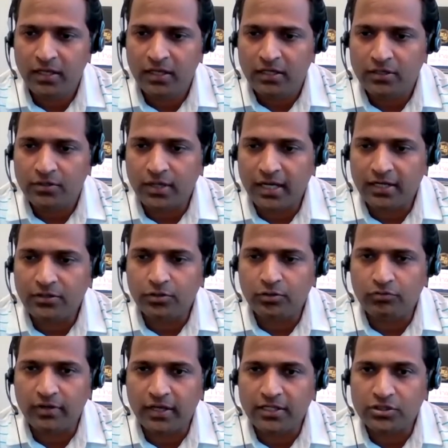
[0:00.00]
to get through
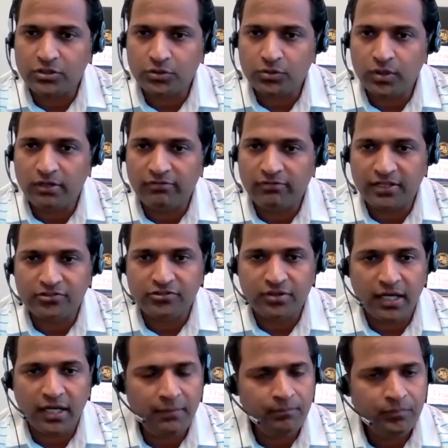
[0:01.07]
phase 2 and phase
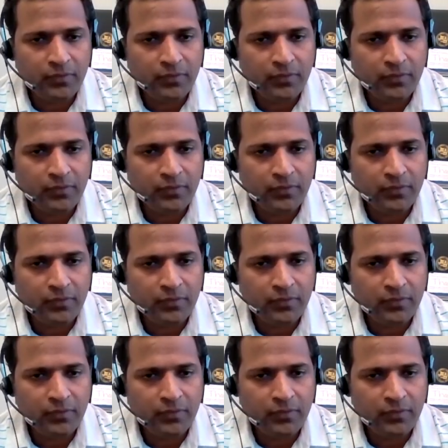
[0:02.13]
3.